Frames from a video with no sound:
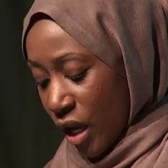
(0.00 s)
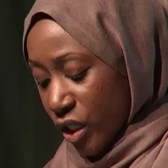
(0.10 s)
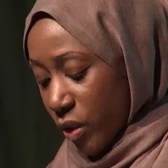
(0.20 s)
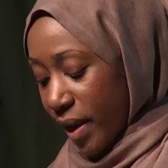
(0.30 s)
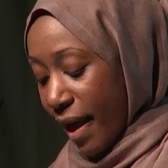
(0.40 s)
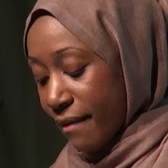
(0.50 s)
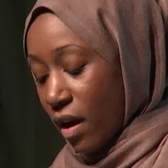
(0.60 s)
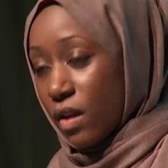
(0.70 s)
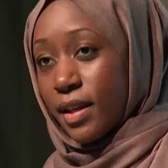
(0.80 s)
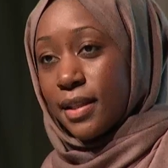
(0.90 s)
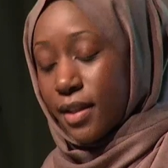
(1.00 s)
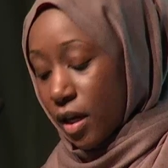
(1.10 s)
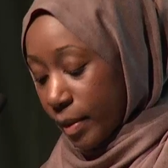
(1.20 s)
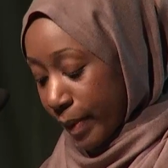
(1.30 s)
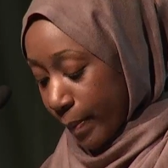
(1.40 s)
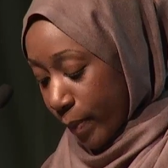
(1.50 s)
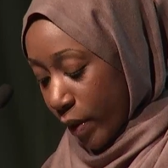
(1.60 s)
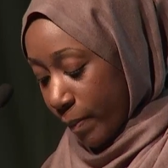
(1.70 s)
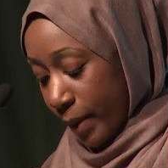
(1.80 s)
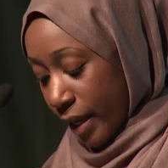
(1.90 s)
So we have all these young
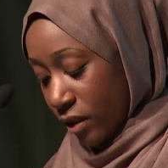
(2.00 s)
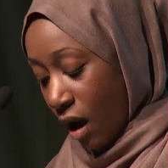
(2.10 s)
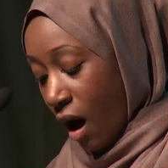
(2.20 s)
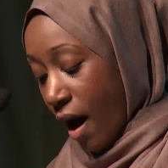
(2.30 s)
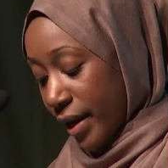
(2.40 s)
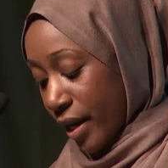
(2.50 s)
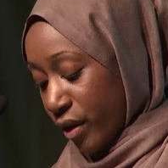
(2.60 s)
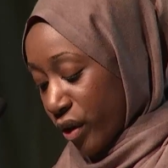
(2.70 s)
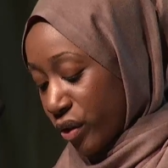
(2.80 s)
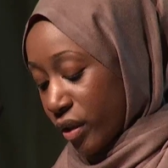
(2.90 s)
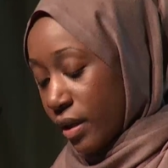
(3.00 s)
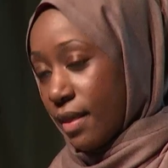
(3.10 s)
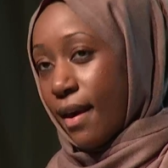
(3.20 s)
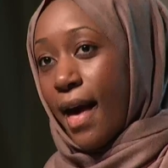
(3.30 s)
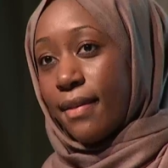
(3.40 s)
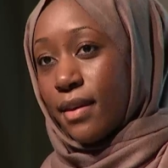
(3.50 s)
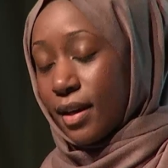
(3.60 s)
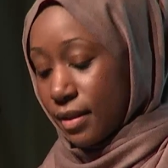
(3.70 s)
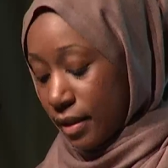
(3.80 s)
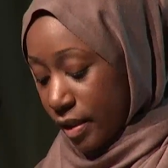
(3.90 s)
people being taught and nurtured in the
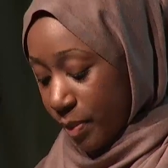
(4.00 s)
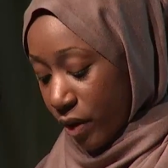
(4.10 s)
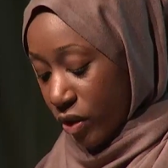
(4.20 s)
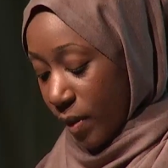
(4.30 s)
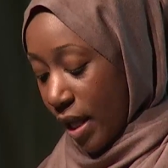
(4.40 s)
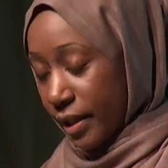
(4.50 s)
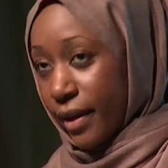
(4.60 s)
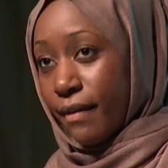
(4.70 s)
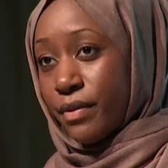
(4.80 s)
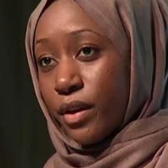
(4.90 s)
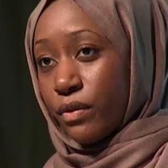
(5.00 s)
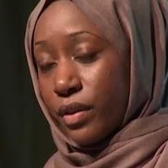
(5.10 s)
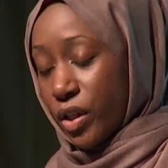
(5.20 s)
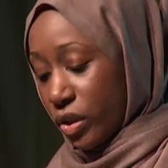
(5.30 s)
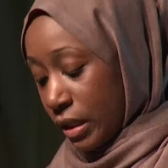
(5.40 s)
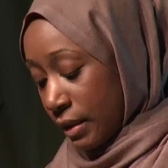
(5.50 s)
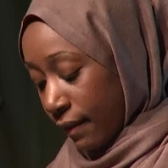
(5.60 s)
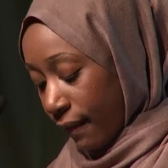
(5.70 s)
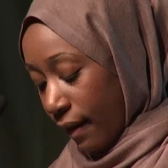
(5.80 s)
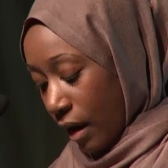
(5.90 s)
ethics and spirituality of their religion,
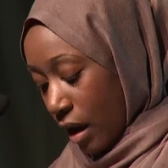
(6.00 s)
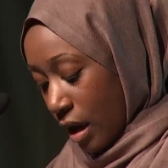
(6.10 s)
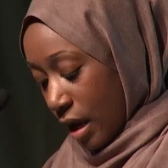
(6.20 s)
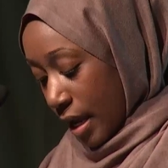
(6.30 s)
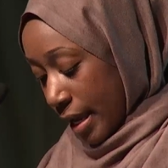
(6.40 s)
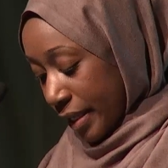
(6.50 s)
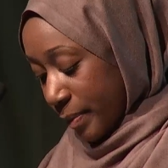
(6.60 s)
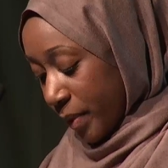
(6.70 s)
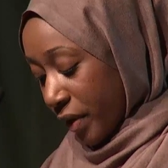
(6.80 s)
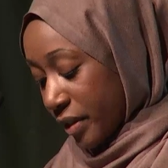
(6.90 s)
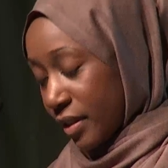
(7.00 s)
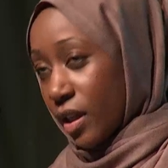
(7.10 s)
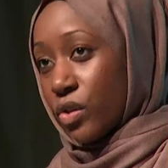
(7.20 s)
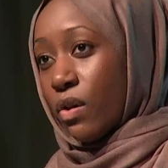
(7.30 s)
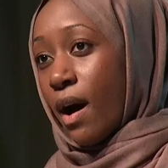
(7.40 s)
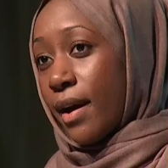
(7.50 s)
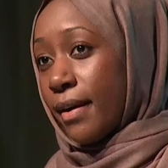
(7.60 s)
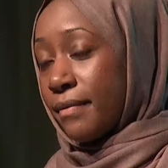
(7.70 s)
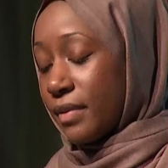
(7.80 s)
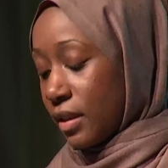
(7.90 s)
experiencing
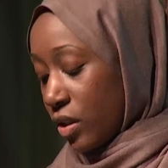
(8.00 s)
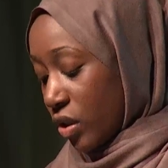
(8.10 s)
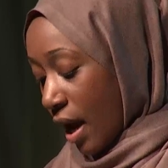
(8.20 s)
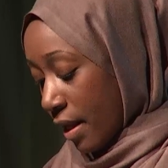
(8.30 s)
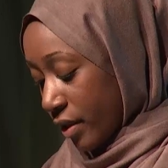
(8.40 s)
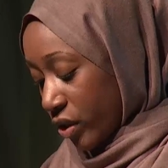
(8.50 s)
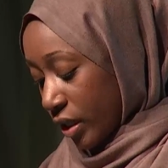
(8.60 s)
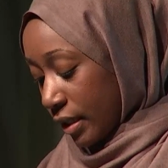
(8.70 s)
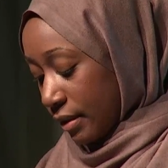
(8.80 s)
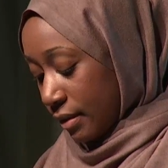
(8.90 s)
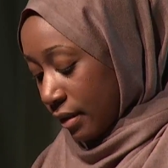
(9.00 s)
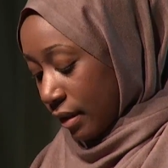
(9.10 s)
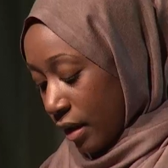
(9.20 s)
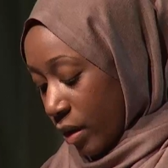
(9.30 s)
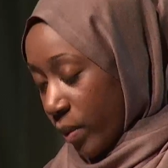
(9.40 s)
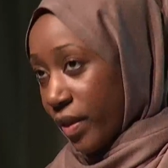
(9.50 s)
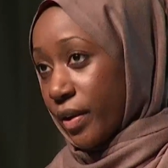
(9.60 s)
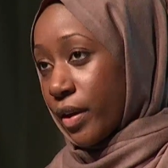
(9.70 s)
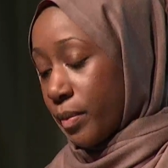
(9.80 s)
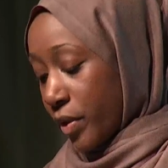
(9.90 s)
triumphs and challenges with the
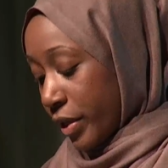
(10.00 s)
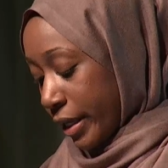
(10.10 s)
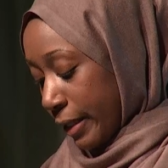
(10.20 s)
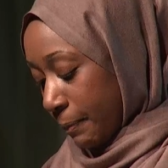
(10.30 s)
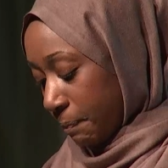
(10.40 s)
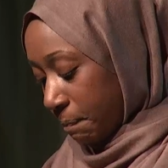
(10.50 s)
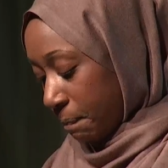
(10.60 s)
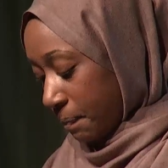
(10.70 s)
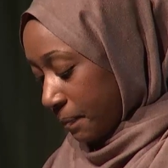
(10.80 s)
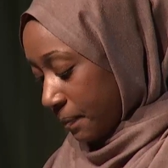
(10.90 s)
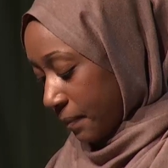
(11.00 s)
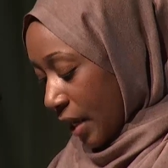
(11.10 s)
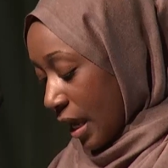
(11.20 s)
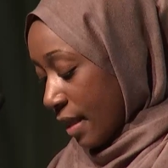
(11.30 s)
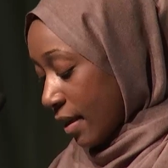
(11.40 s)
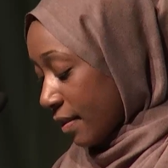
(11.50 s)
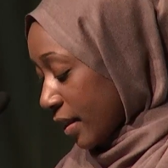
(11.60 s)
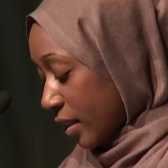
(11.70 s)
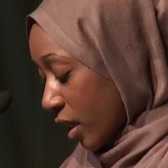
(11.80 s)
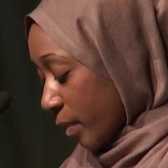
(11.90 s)
community. Then
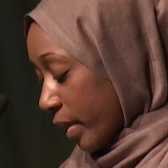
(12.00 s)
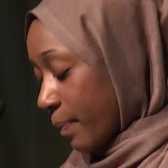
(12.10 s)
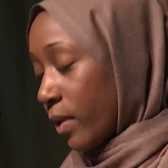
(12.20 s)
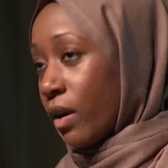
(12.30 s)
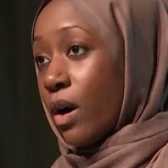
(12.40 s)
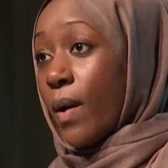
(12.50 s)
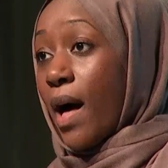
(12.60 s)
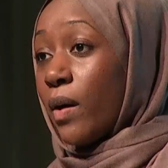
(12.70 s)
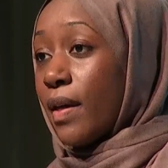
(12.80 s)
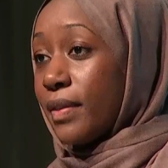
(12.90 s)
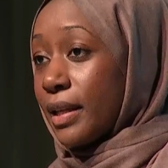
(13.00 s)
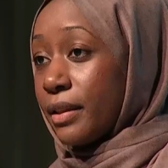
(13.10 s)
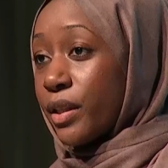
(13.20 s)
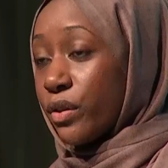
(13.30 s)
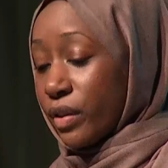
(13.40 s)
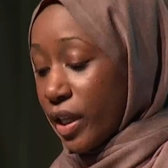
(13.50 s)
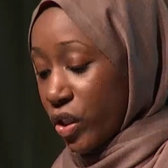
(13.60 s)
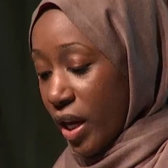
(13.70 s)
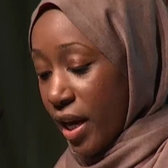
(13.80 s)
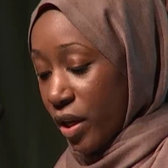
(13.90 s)
these young people go out and they literally
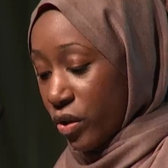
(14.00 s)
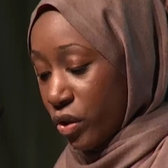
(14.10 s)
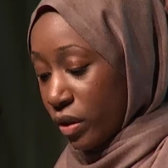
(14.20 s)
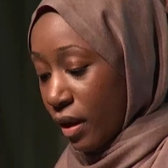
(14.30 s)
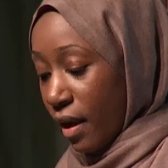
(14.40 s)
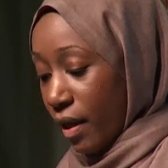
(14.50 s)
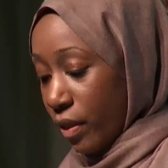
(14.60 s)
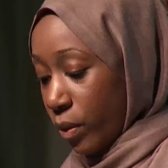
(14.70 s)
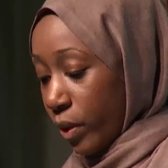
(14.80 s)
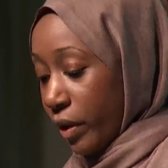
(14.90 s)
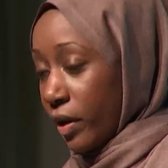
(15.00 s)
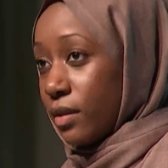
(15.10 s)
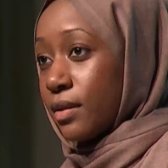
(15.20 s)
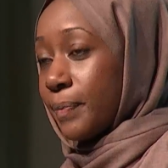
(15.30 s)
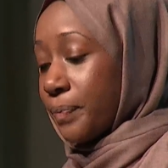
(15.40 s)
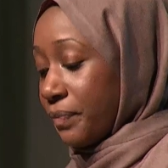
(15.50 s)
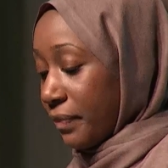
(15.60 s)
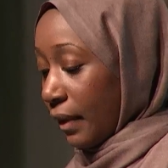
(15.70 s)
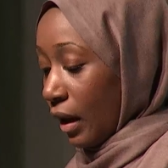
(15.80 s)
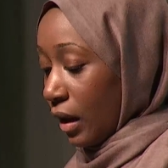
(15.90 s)
change the world
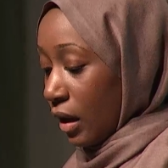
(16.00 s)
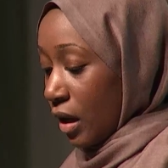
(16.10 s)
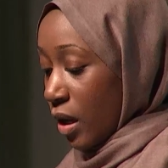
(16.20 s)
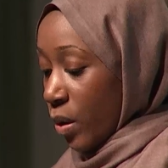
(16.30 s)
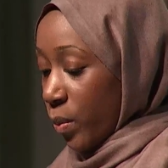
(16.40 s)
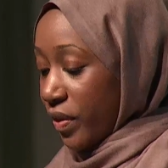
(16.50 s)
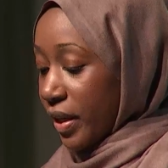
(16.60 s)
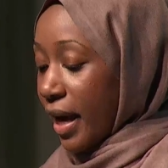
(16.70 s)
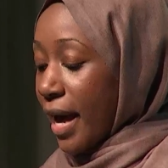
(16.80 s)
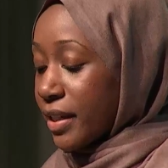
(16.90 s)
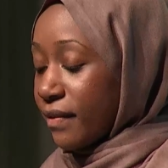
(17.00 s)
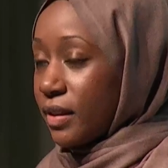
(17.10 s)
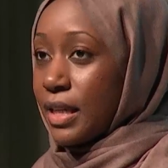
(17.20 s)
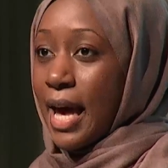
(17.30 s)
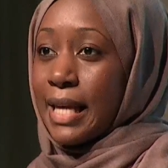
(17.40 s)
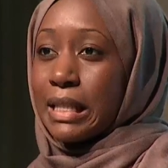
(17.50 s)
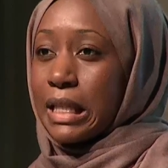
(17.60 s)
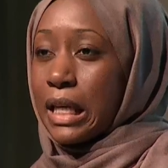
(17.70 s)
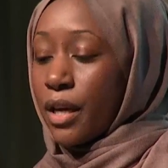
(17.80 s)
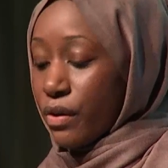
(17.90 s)
with the kind of
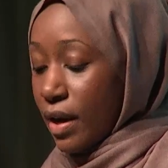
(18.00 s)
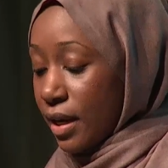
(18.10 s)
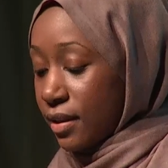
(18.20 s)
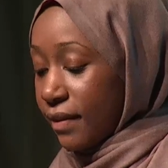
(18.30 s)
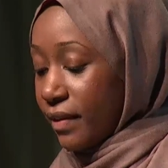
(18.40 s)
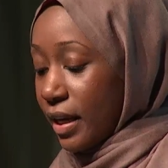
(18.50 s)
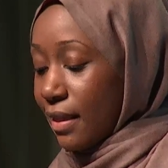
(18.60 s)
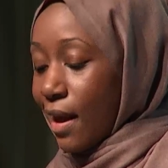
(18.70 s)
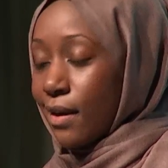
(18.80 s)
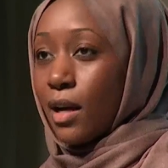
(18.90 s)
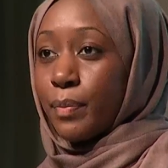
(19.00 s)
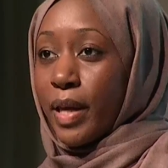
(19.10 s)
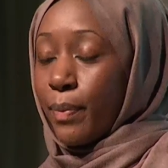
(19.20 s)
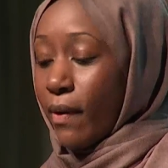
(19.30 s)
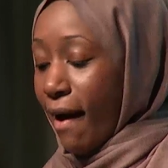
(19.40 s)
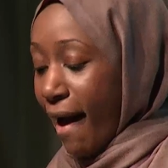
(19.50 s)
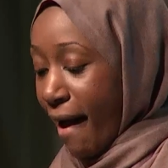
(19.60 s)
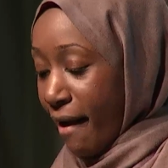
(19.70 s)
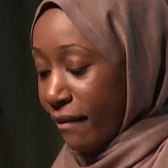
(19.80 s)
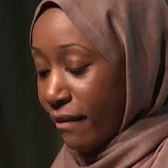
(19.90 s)
tenacity and creativity that young people
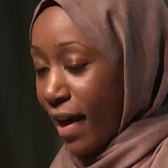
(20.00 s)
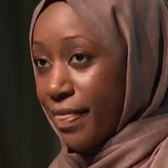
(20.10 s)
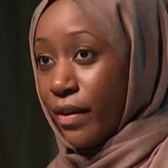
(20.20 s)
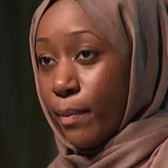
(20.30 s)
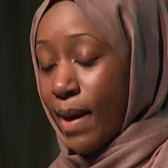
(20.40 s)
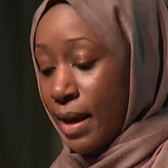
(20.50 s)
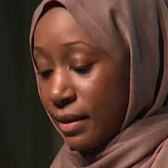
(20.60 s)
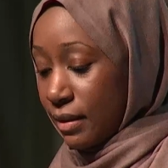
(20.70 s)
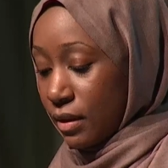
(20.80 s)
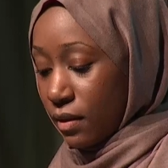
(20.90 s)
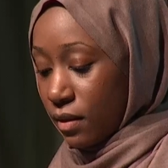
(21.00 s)
have at their best,